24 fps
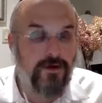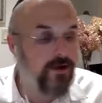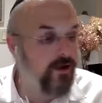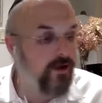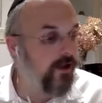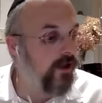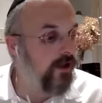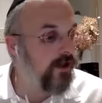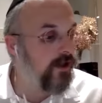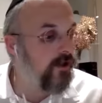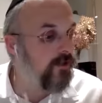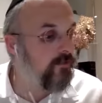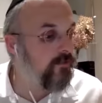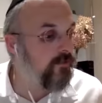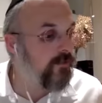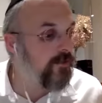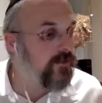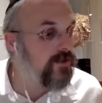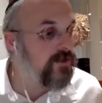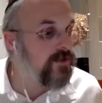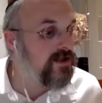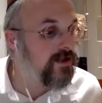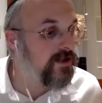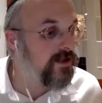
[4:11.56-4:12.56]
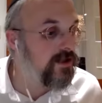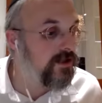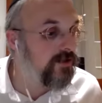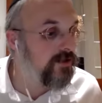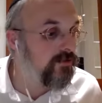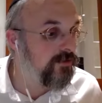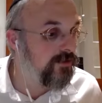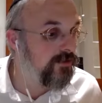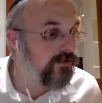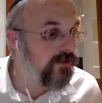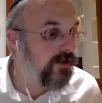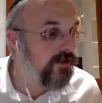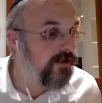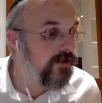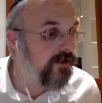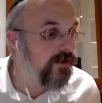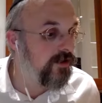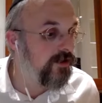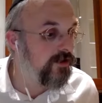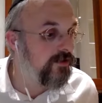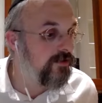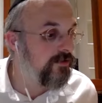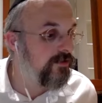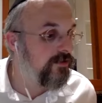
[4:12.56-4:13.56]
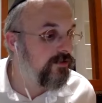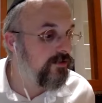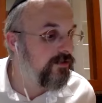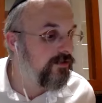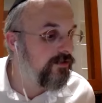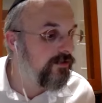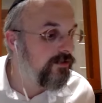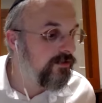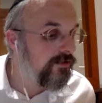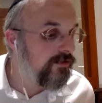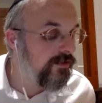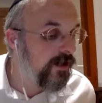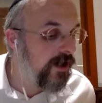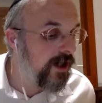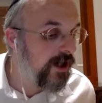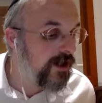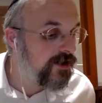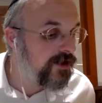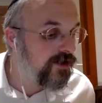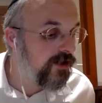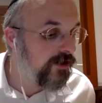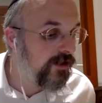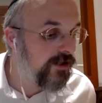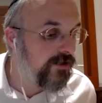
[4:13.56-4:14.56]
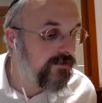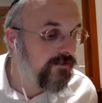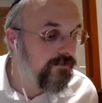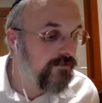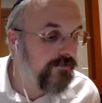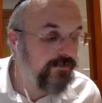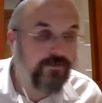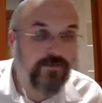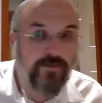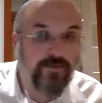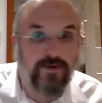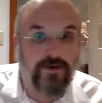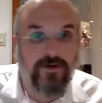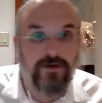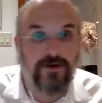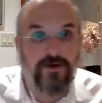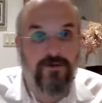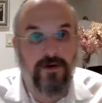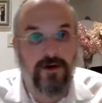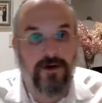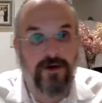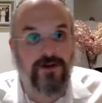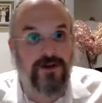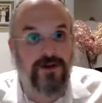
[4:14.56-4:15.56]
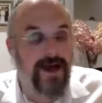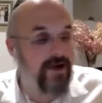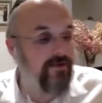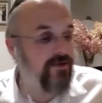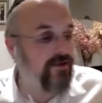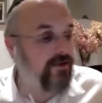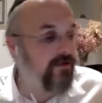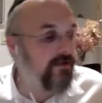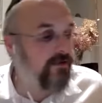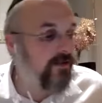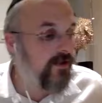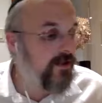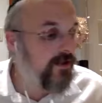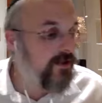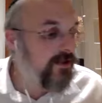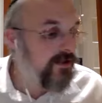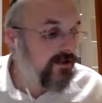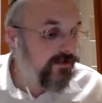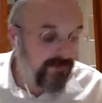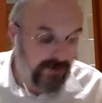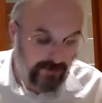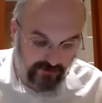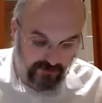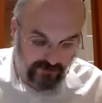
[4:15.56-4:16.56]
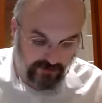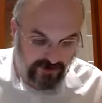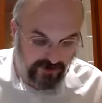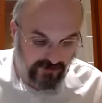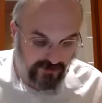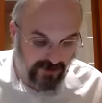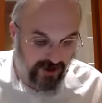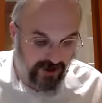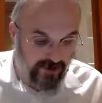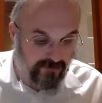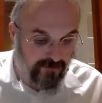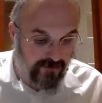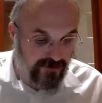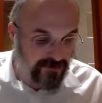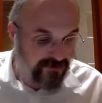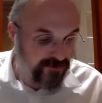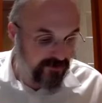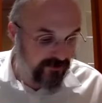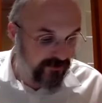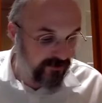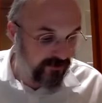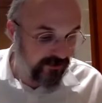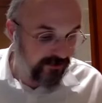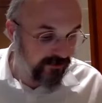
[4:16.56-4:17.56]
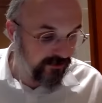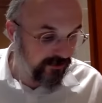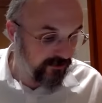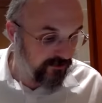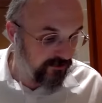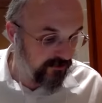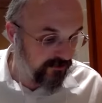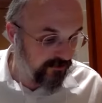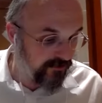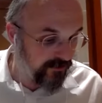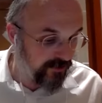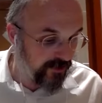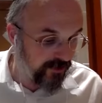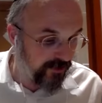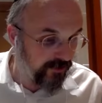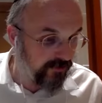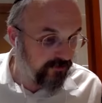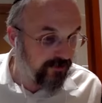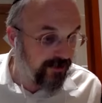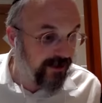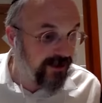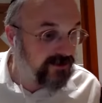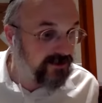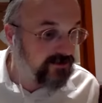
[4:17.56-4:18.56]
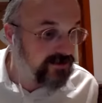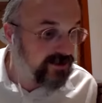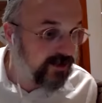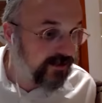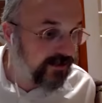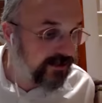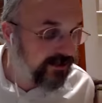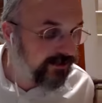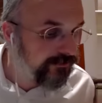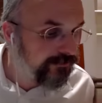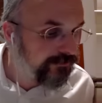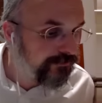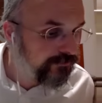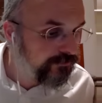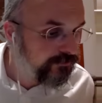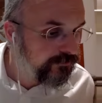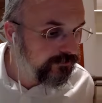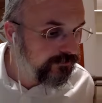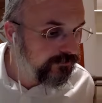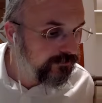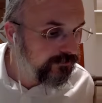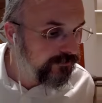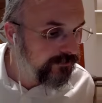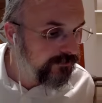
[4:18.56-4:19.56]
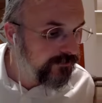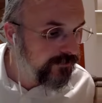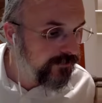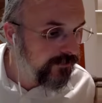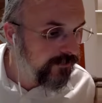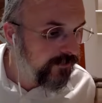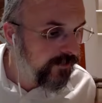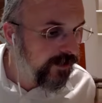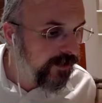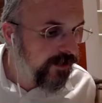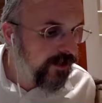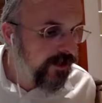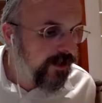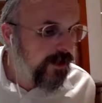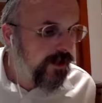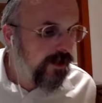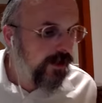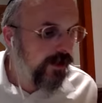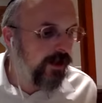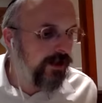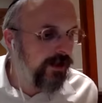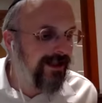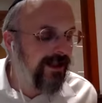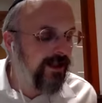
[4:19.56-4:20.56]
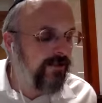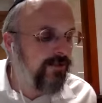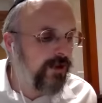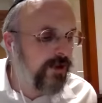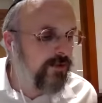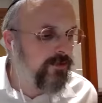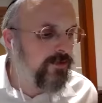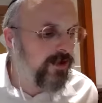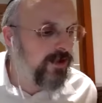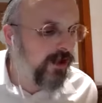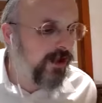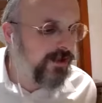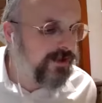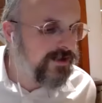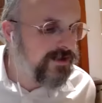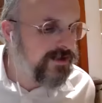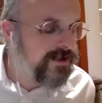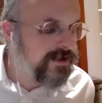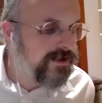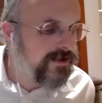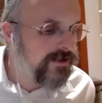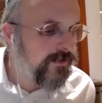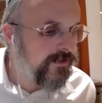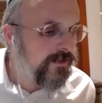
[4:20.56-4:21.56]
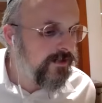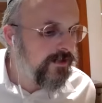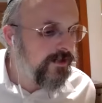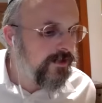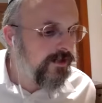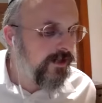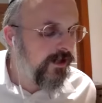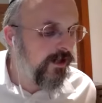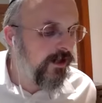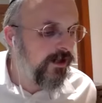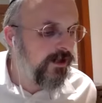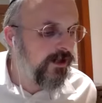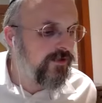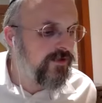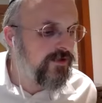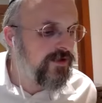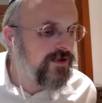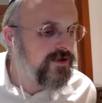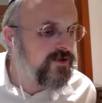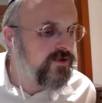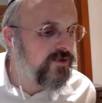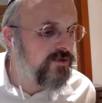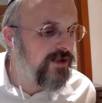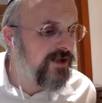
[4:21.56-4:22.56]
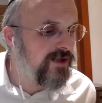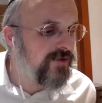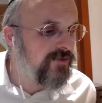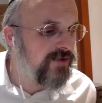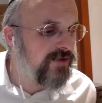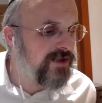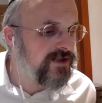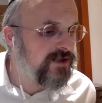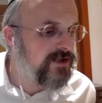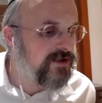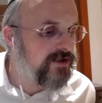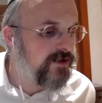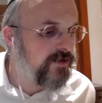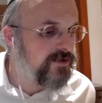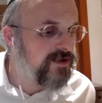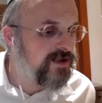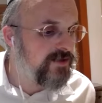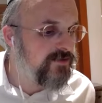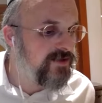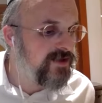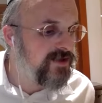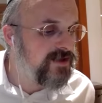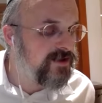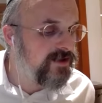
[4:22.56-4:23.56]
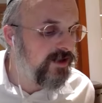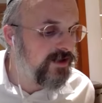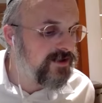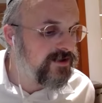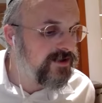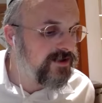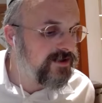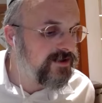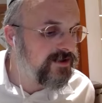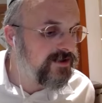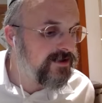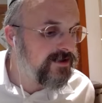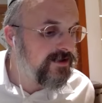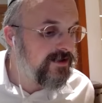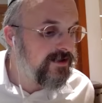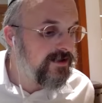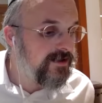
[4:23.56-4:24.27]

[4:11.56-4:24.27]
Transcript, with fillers: um, where you see the Gimel Torah hashalim, the Gemara should have it. Be able to read the entire pasuk, little the little bays. I'm sorry. All of these were made of precious stones, committed gazes,